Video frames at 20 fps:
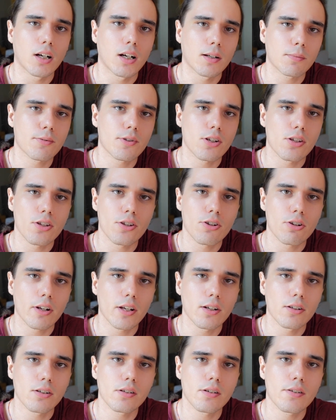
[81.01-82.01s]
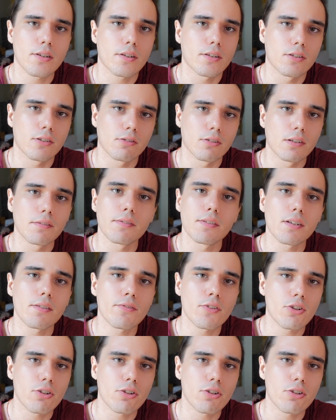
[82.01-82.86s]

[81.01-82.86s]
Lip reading: options traders and derivatives